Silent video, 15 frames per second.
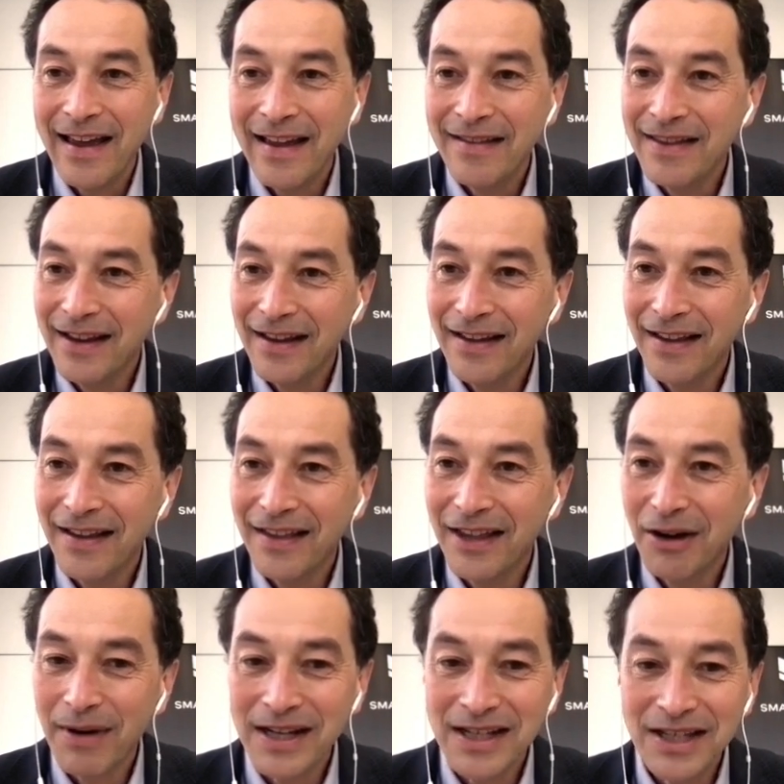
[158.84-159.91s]
And
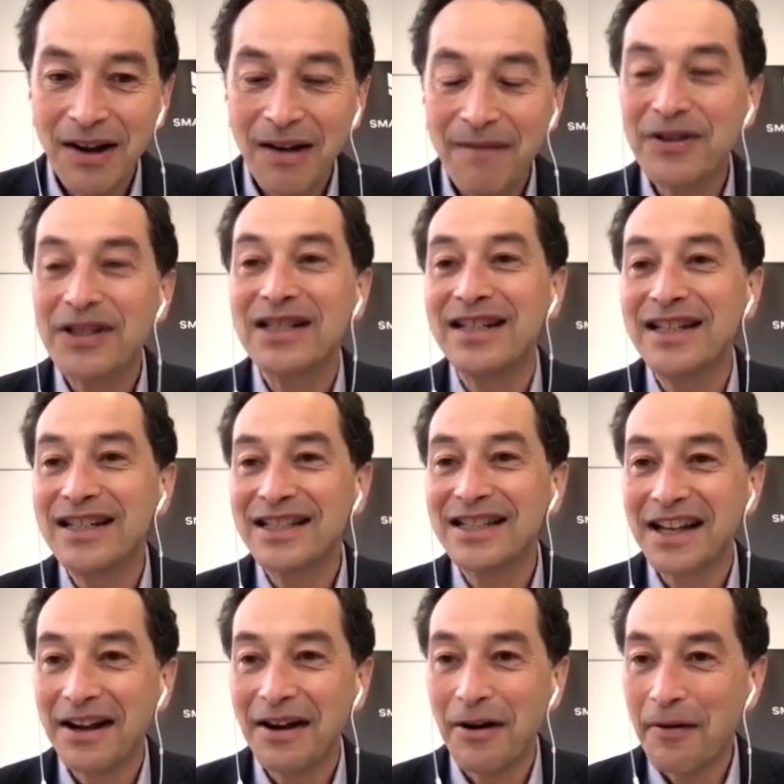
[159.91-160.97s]
uh, the question obviously
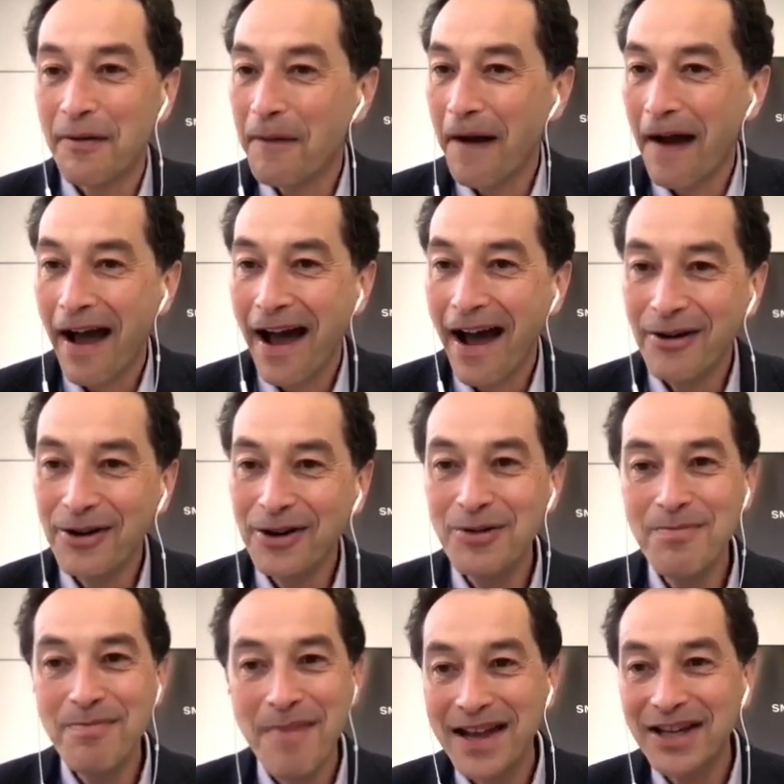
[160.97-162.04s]
is uh,
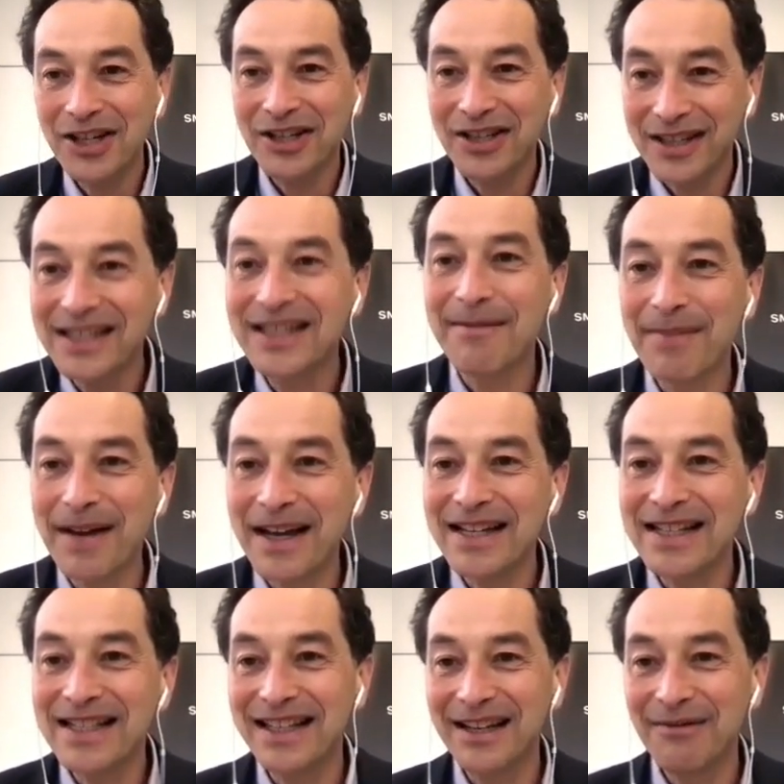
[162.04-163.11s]
how to match this
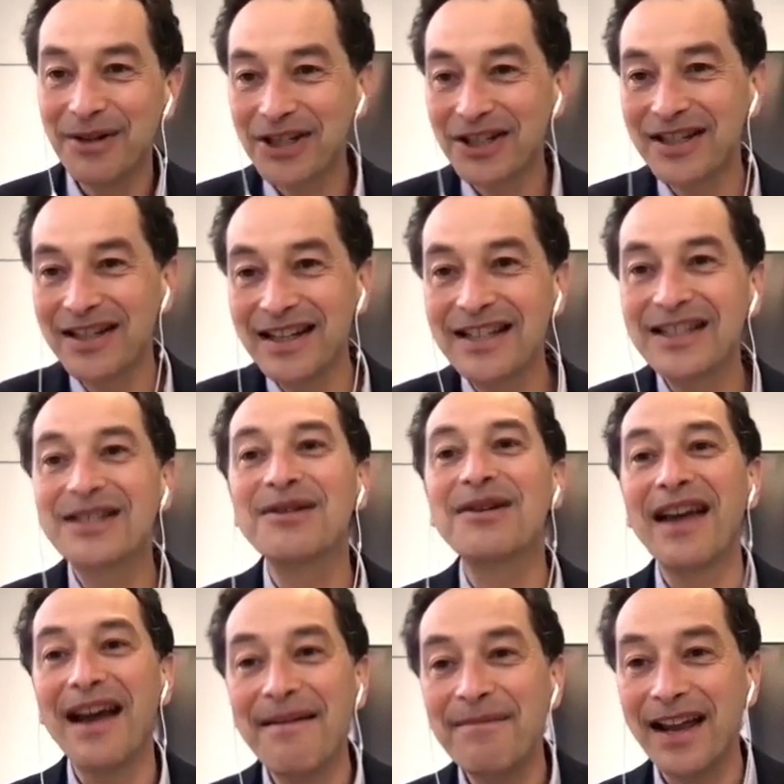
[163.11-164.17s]
capacity, which
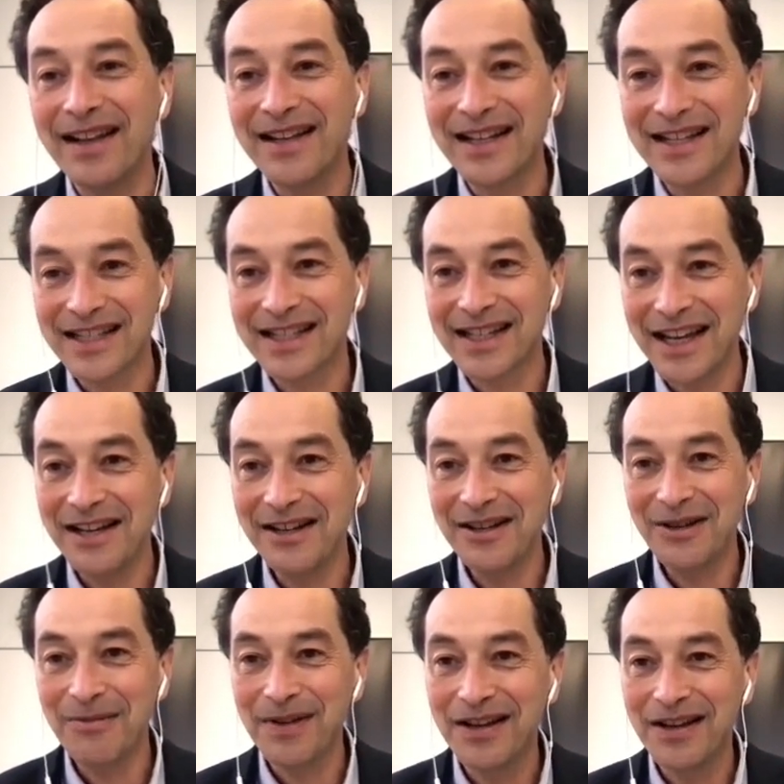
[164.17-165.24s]
needs to come at the
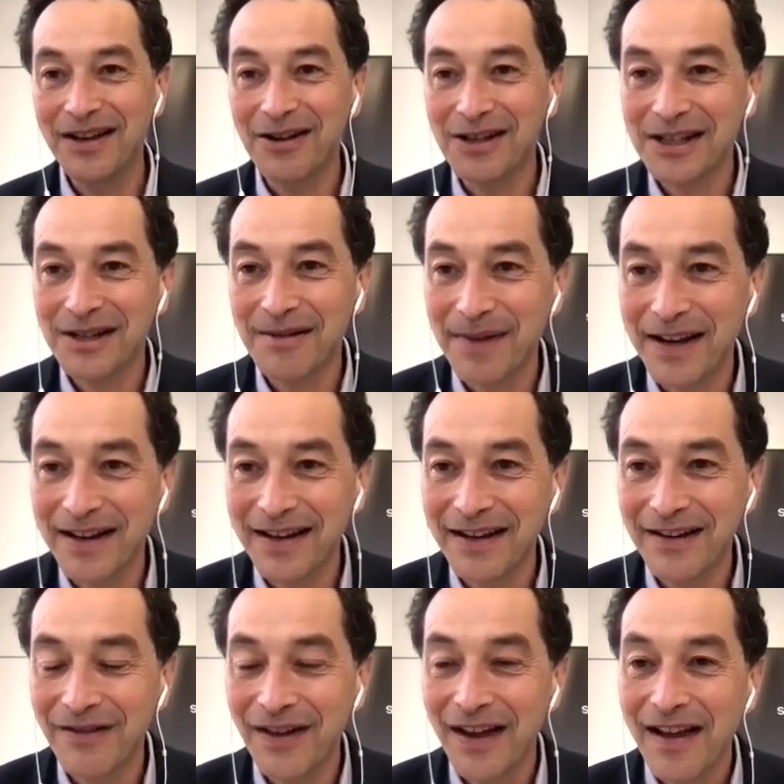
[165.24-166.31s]
scale to be cost
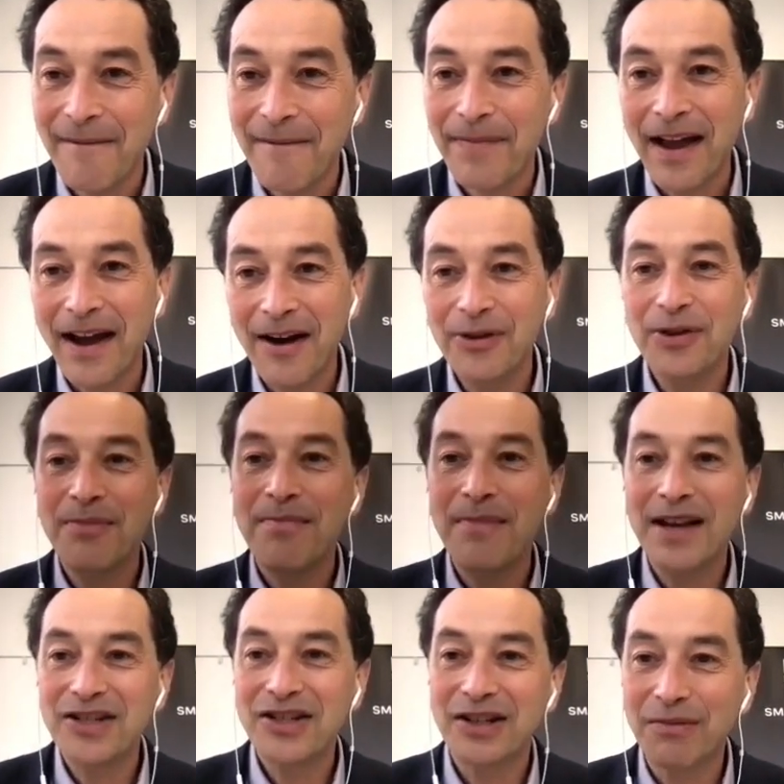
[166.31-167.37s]
competitive, how
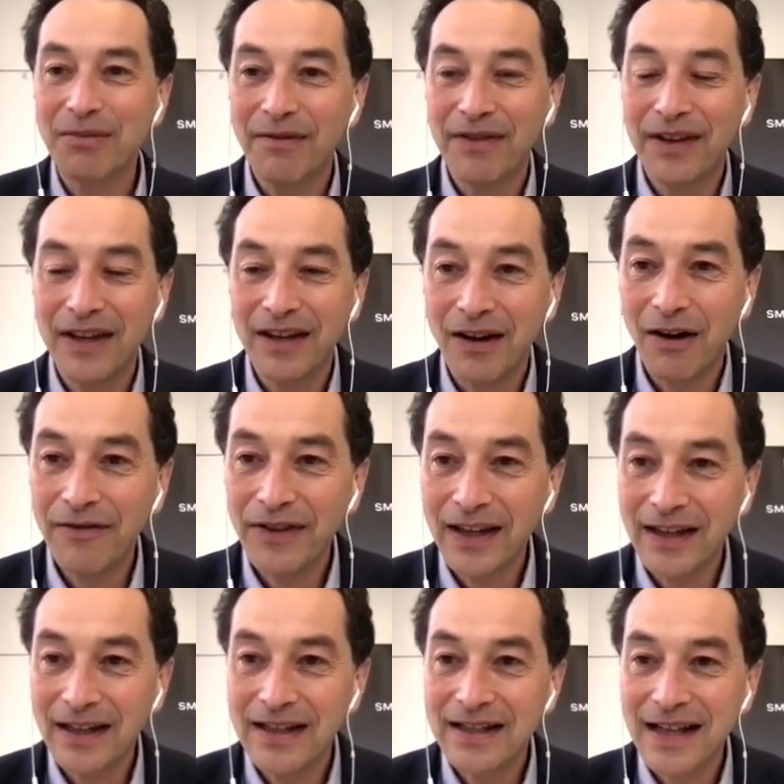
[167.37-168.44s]
to match it with the
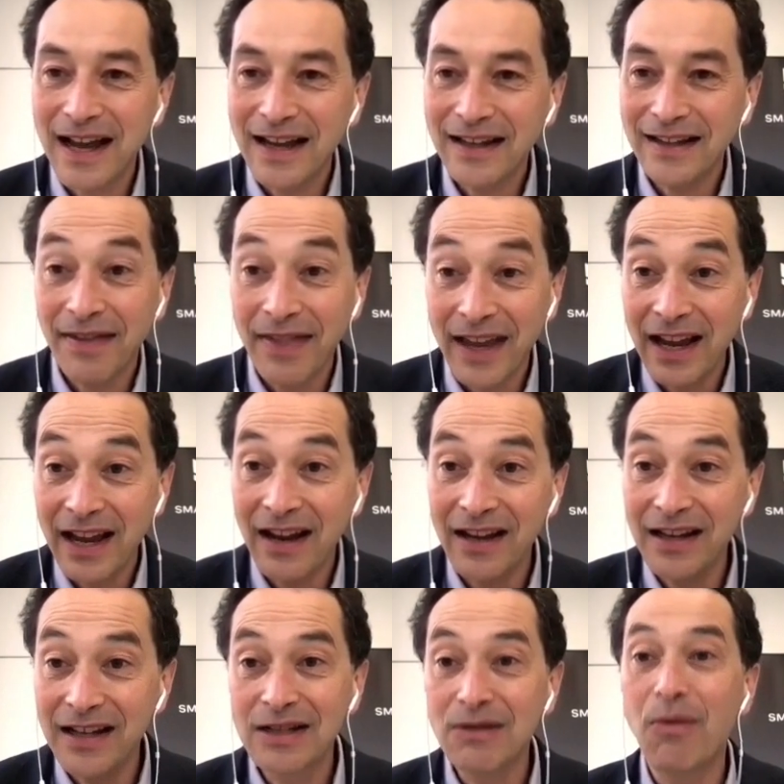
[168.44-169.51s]
off-taking side. And
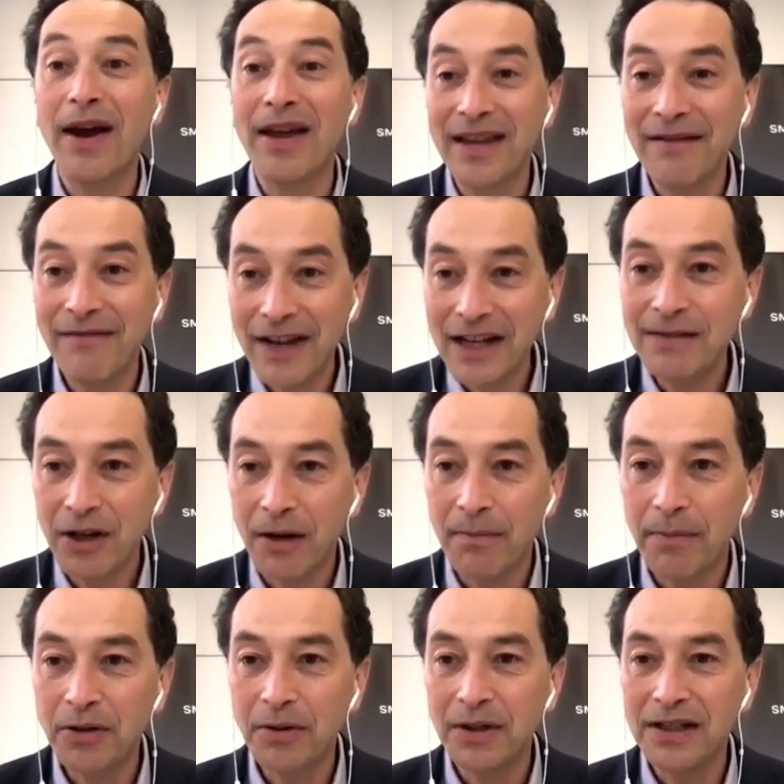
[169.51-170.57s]
there is where the
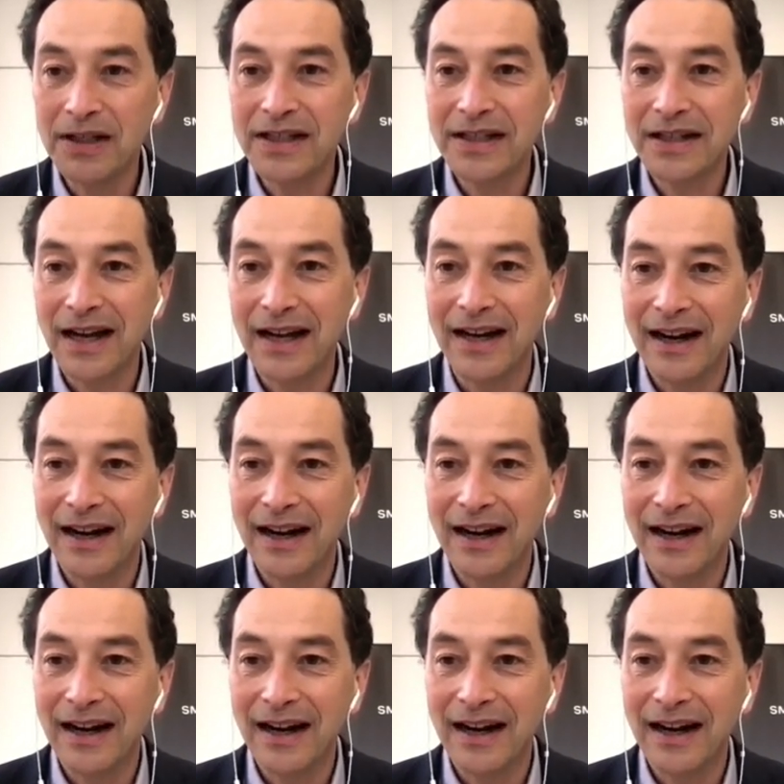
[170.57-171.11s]
investment opportunities